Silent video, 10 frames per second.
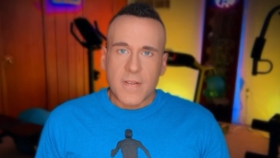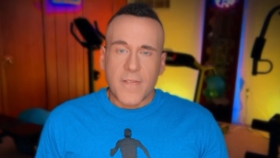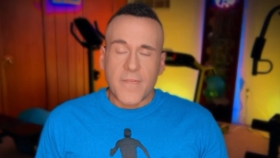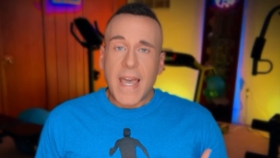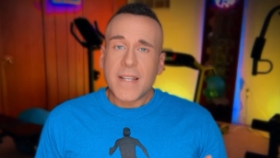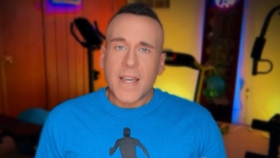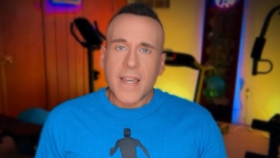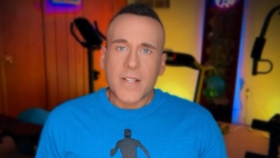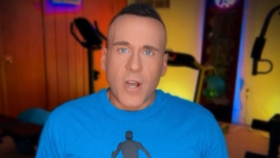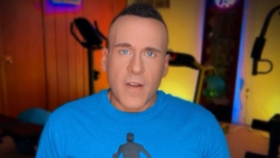Fad
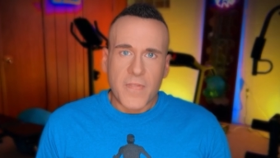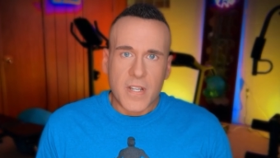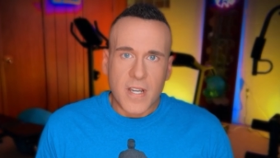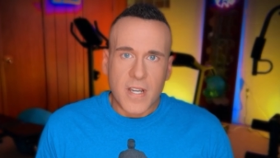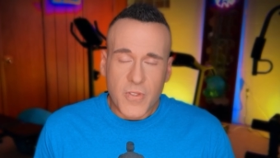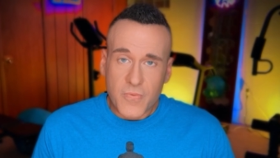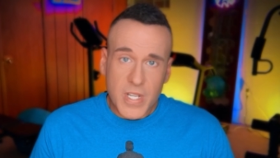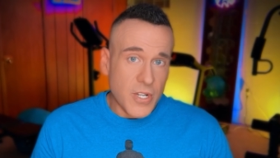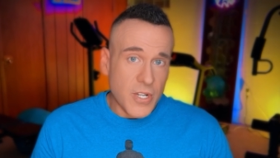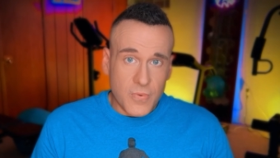diets often come with
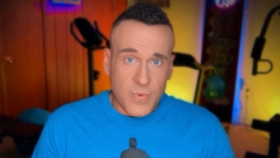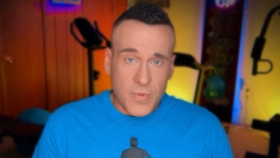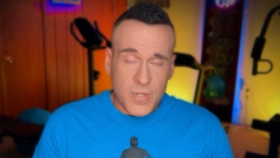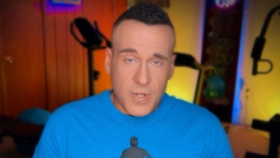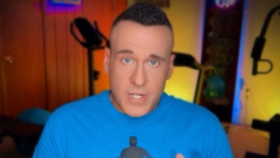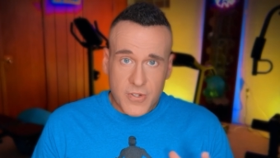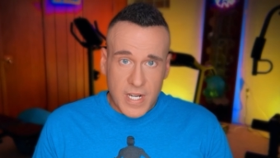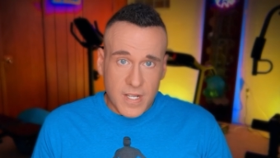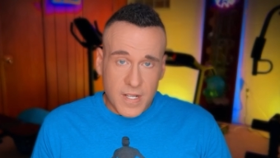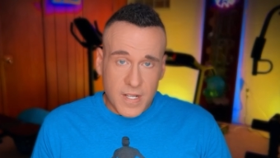rigid rules or
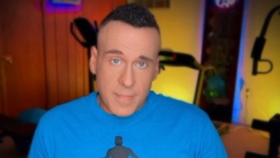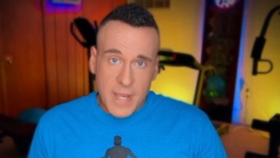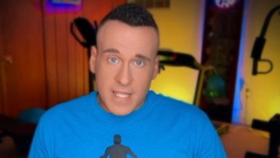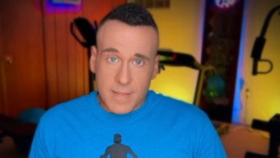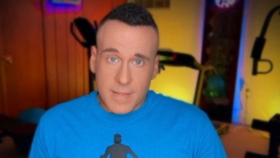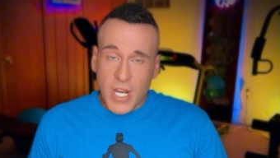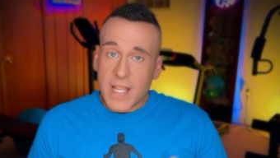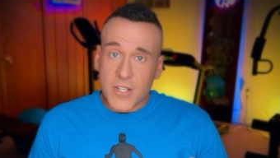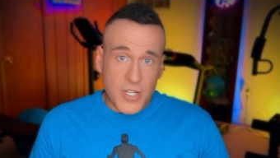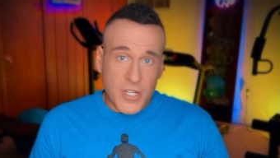restrictions that make them
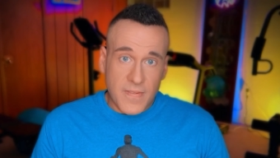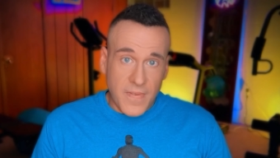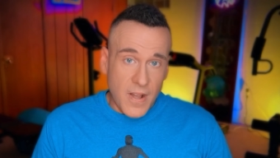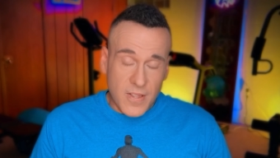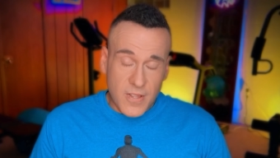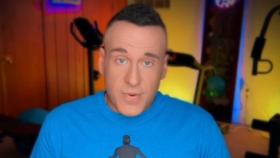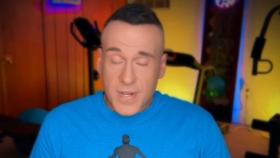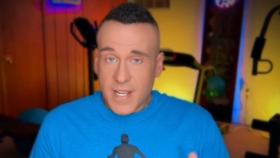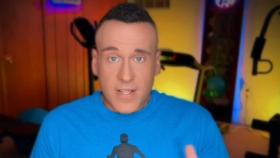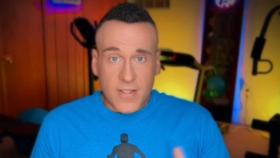challenging to follow
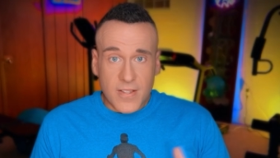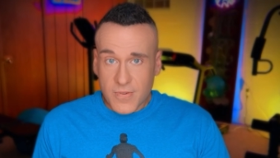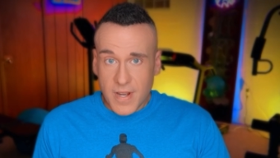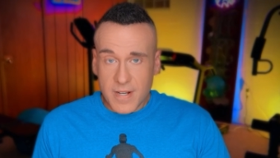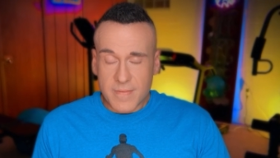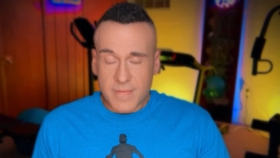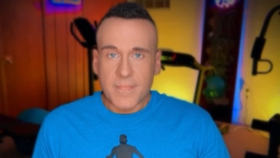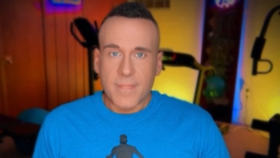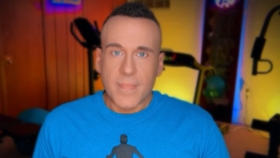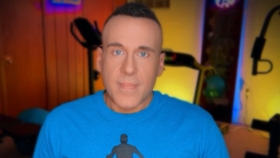in the long run.
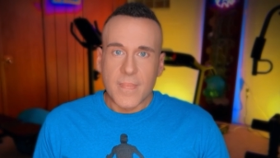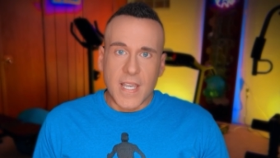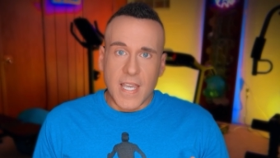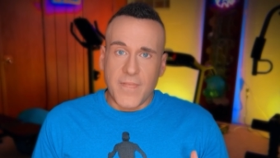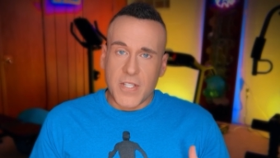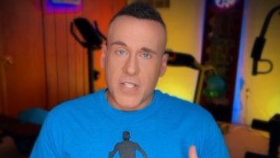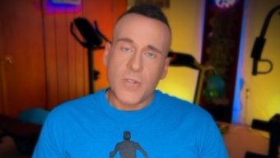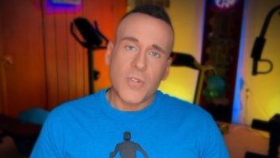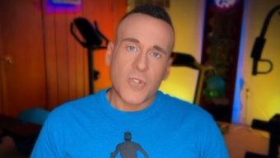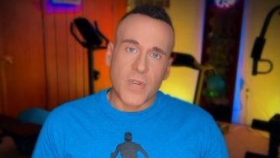If it's
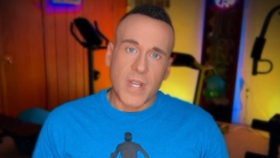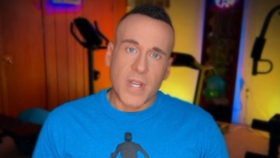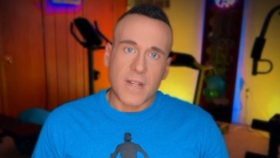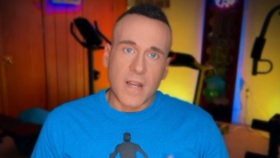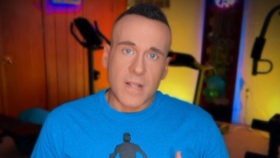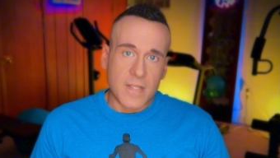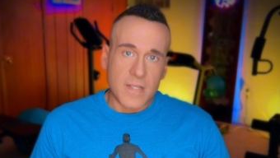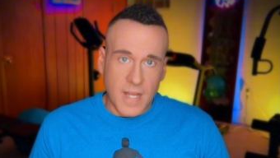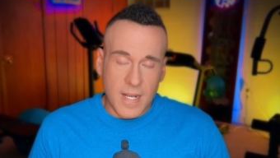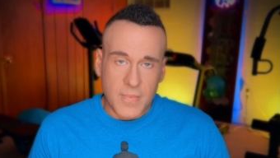too strict and
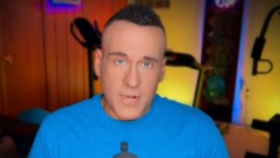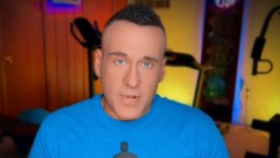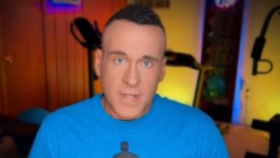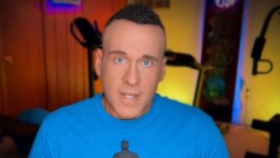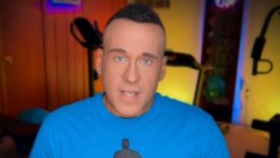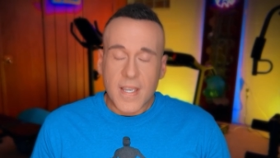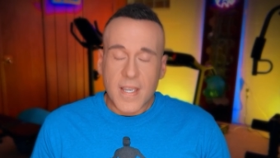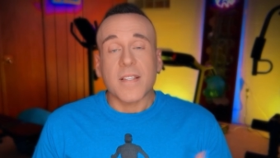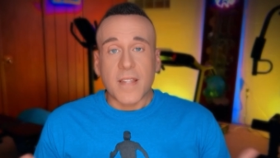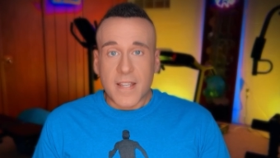unsustainable,
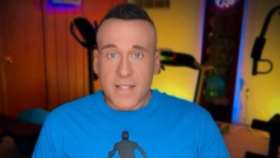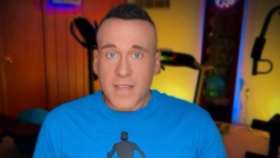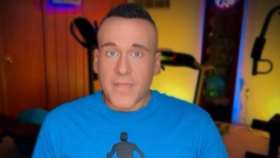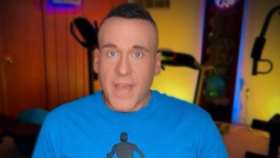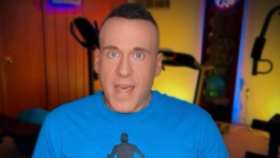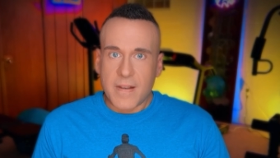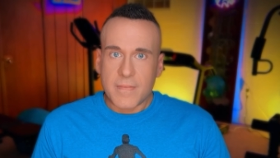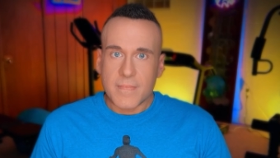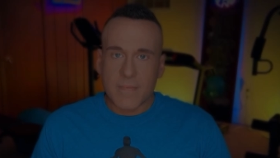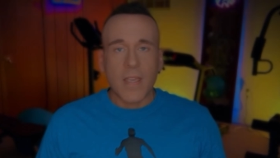it's likely a fad.
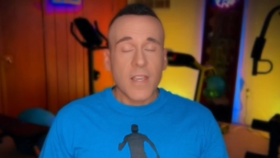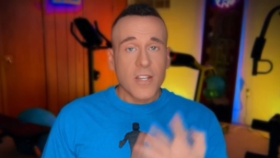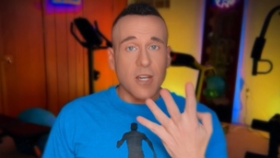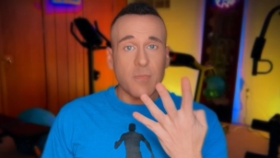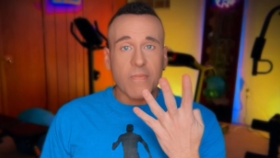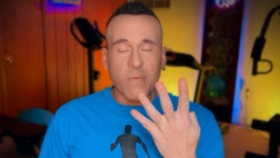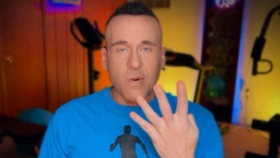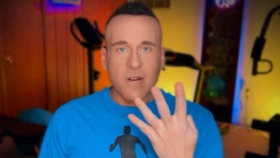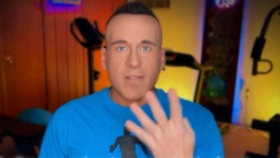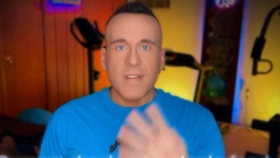Number
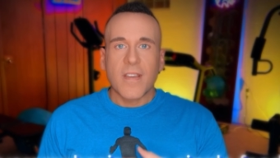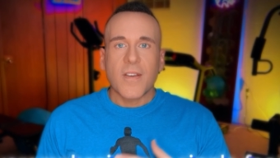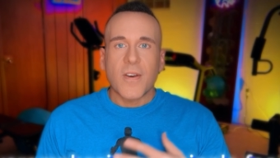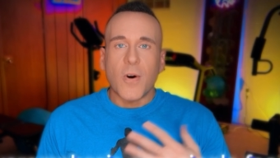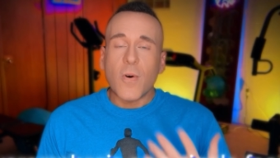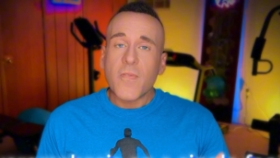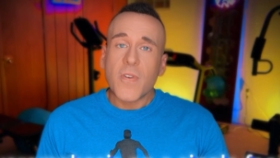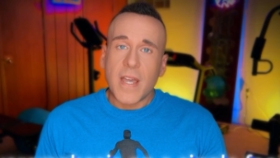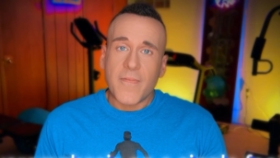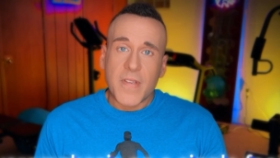four,
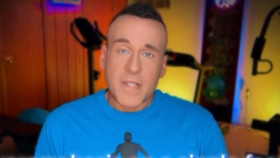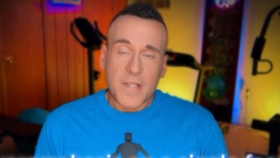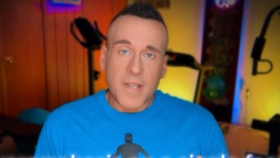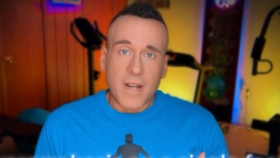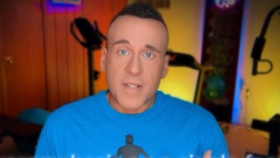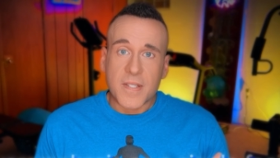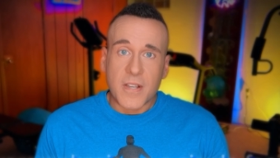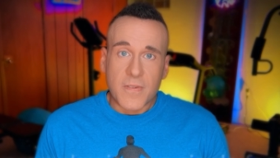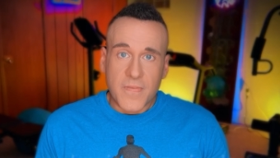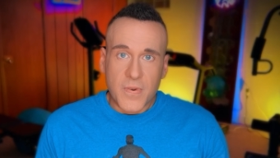overemphasis on a
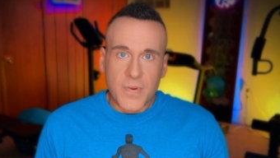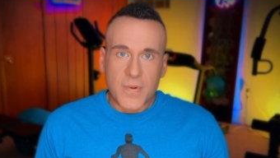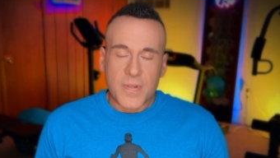single food.